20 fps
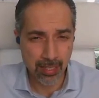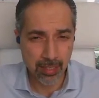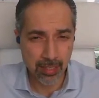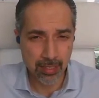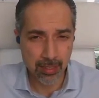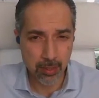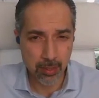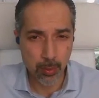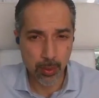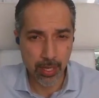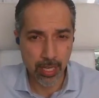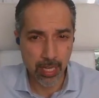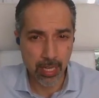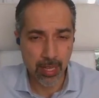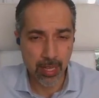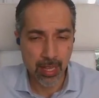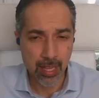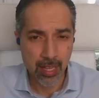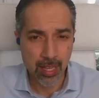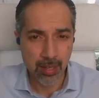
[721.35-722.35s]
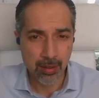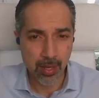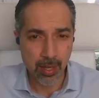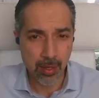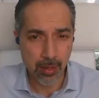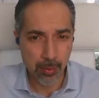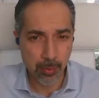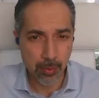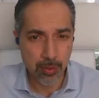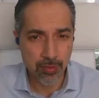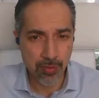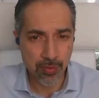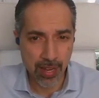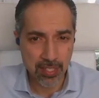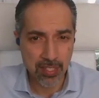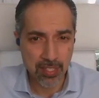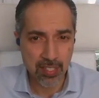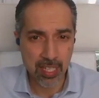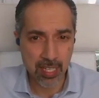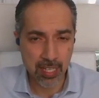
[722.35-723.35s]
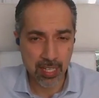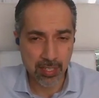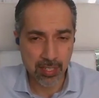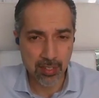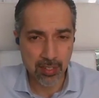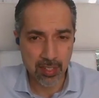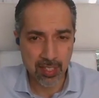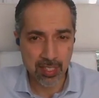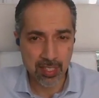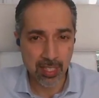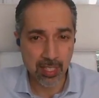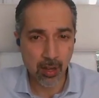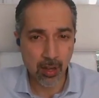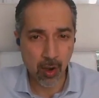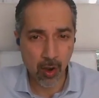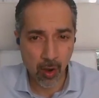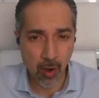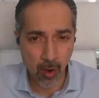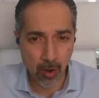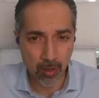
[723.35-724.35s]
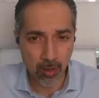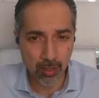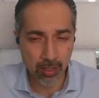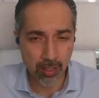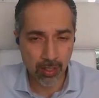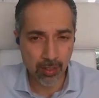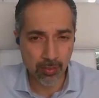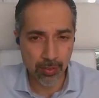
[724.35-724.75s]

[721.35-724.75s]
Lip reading: 1920, it was fascinating to see that all